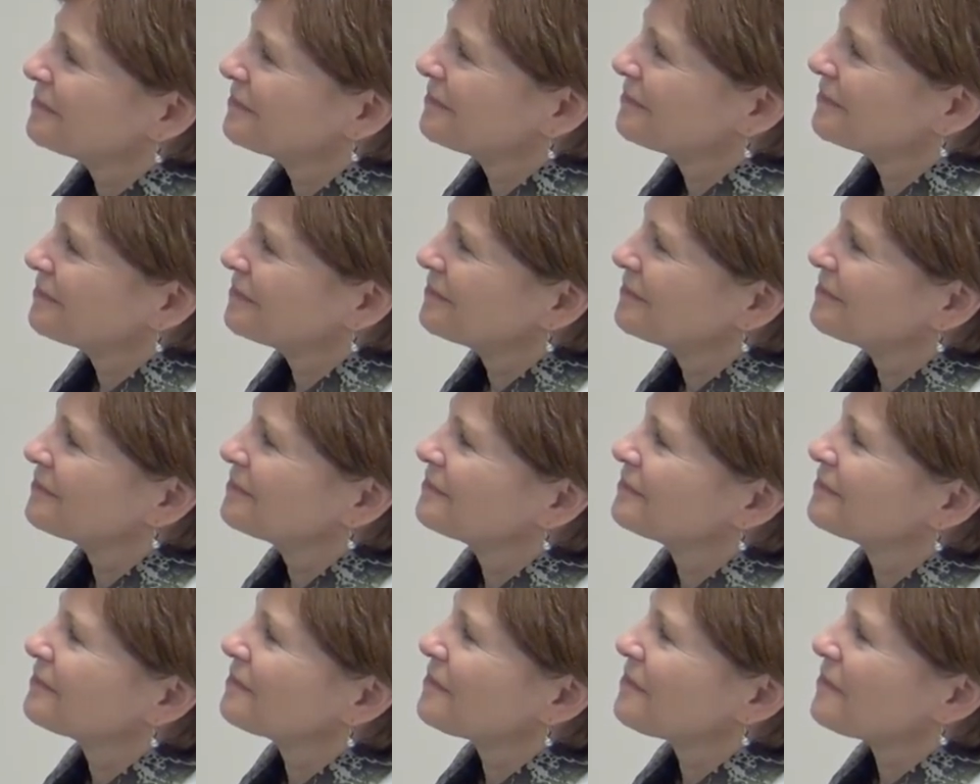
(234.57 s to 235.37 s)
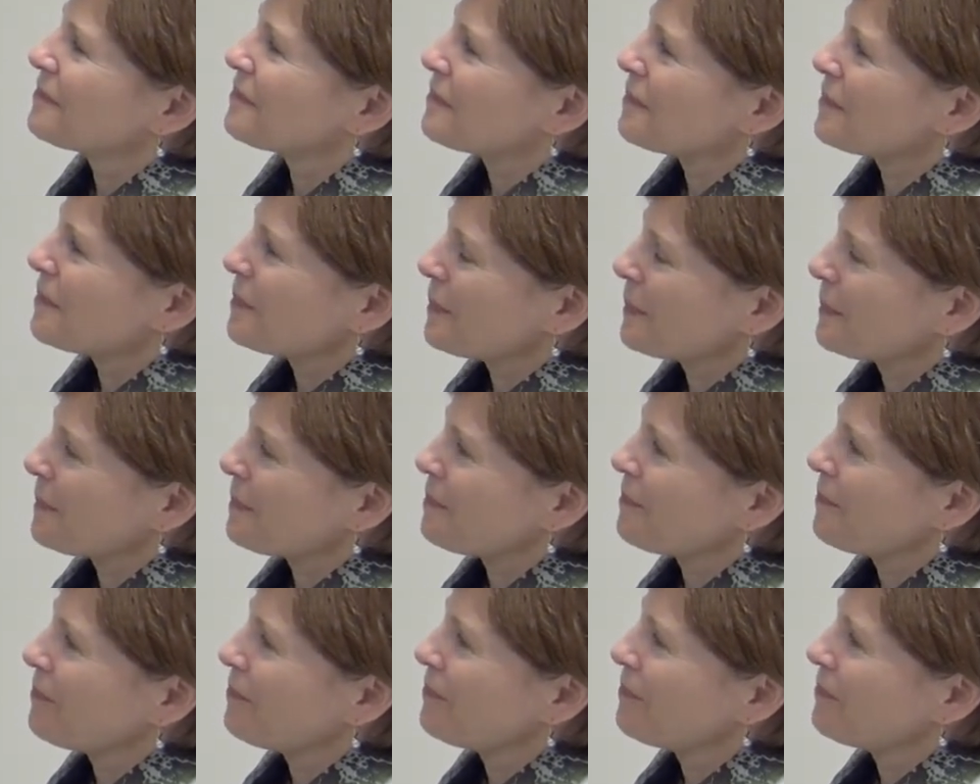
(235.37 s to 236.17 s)

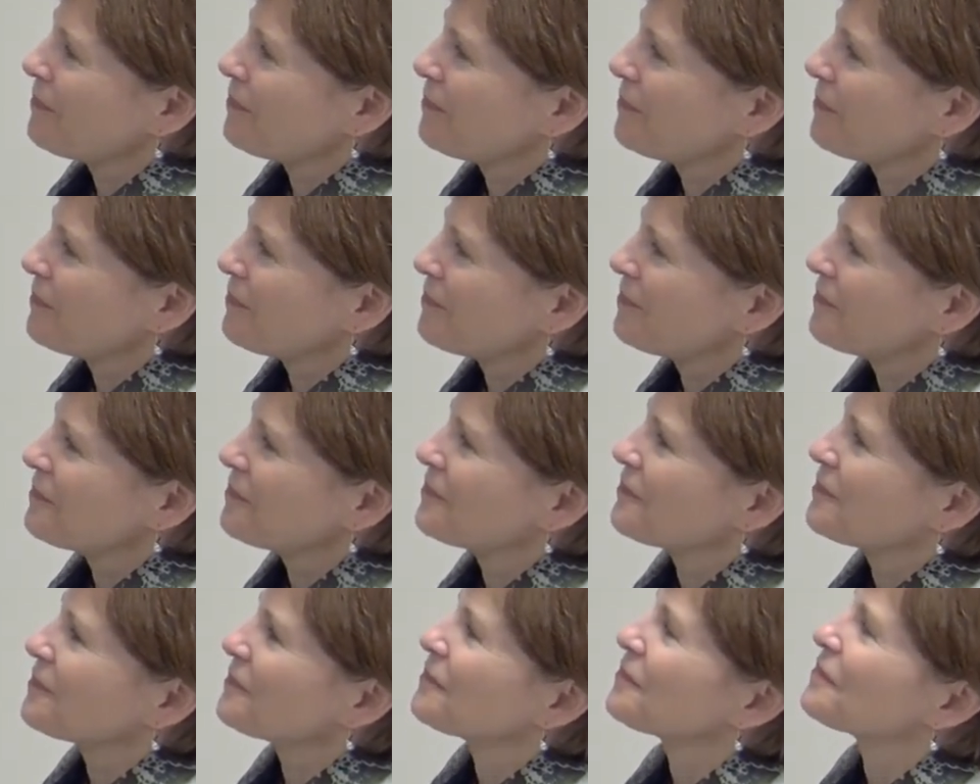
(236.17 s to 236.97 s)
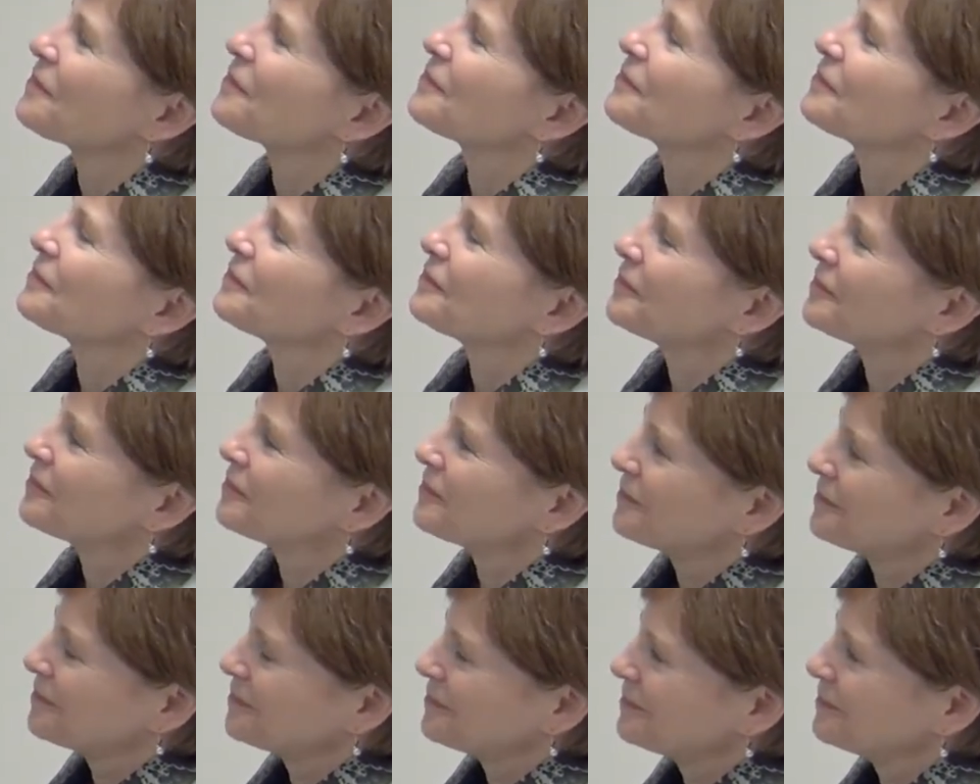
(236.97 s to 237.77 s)

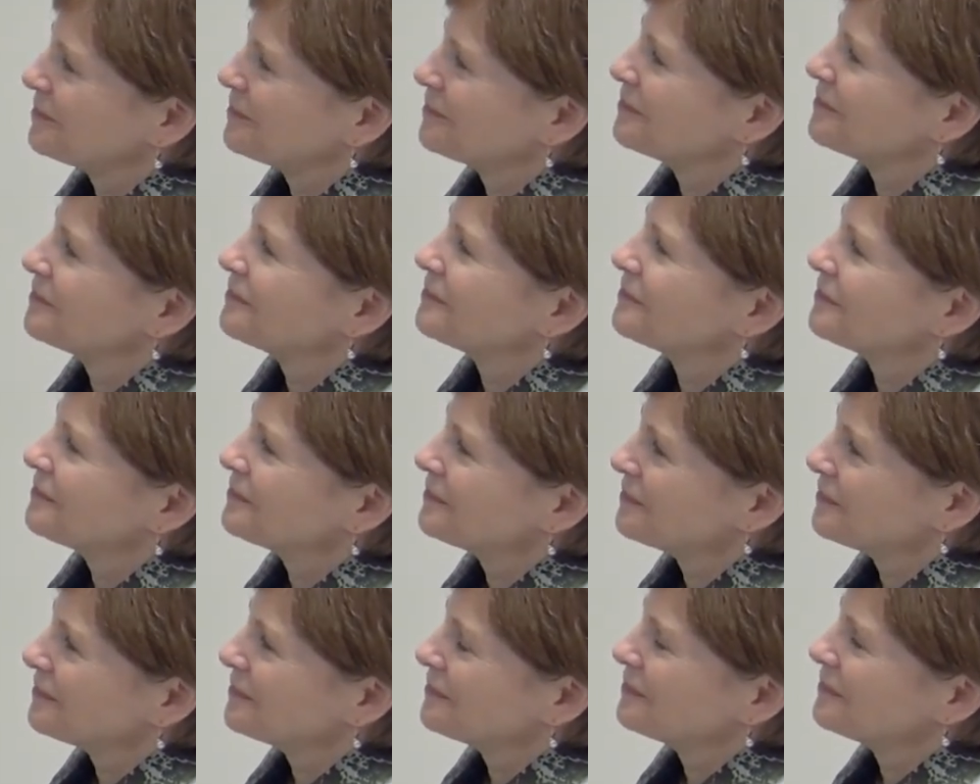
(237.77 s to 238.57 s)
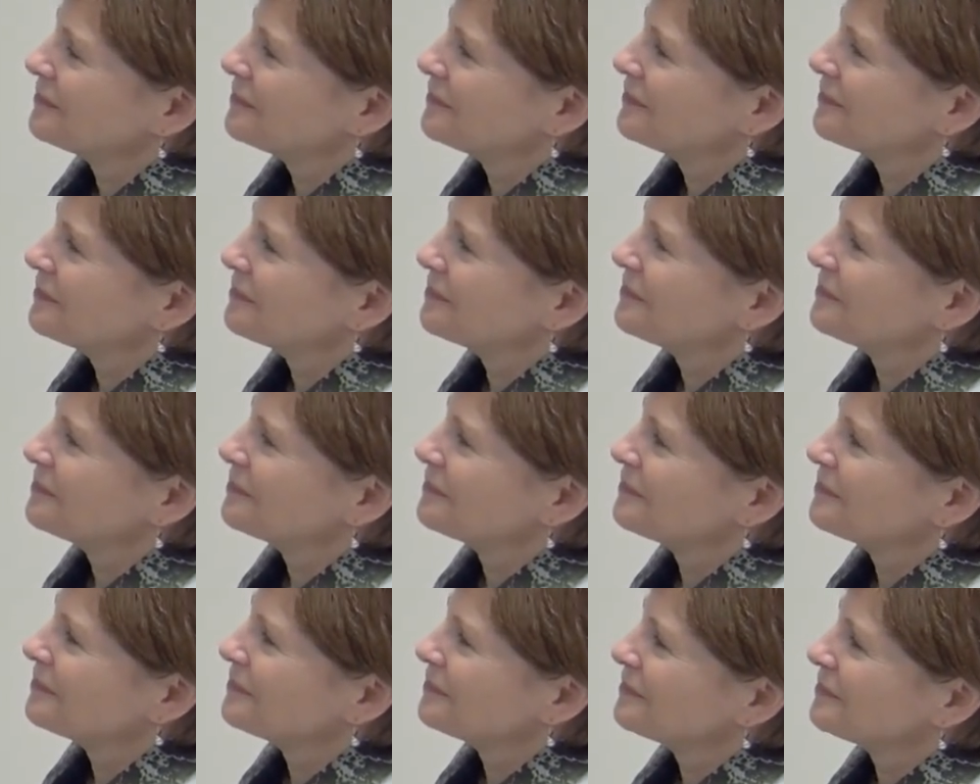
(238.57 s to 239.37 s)

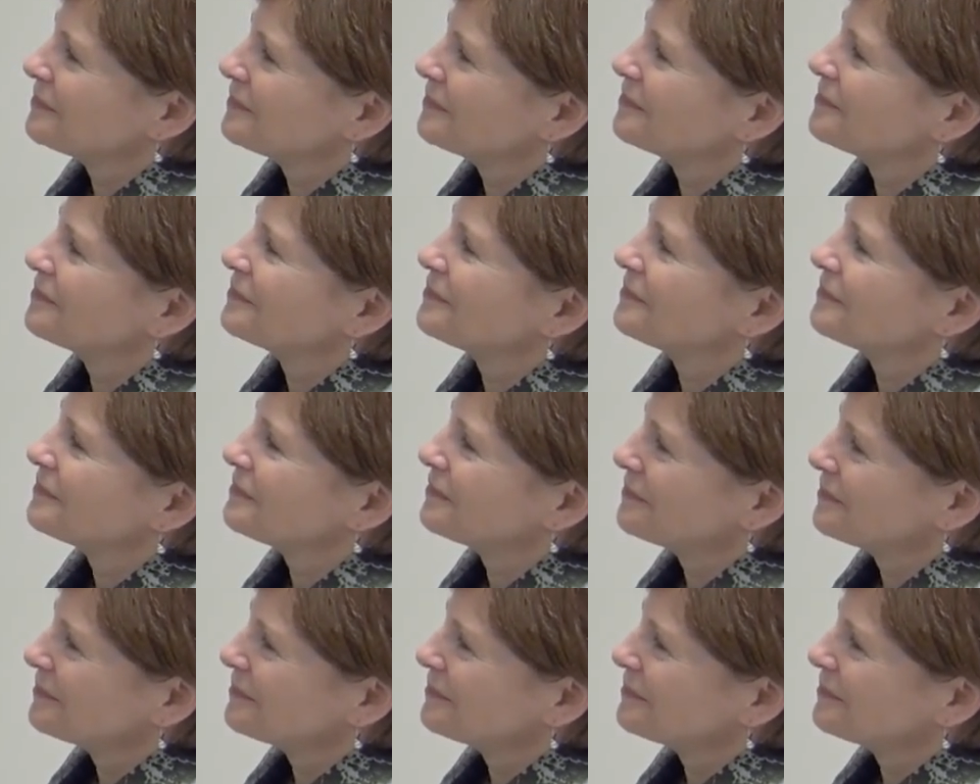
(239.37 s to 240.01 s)
The person shown says nothing.